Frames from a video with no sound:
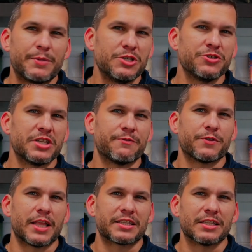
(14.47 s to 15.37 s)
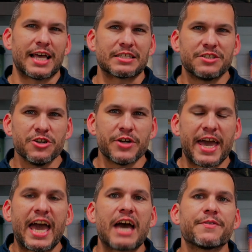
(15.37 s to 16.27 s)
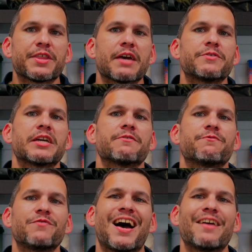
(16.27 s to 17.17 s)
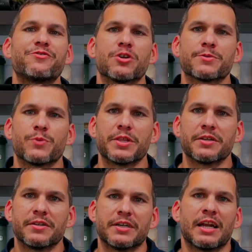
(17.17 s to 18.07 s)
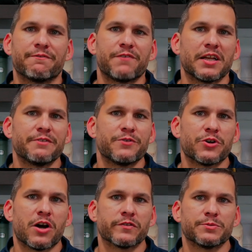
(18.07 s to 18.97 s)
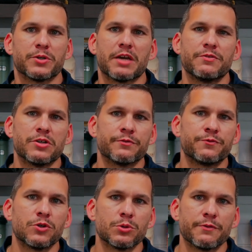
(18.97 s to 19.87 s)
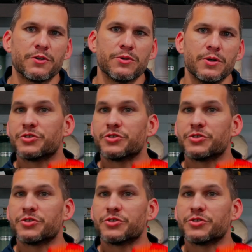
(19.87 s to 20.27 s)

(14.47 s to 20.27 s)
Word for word: Been using it for like the last year and a half. I think I've taken five trips with it, and I finally feel comfortable giving you a full review.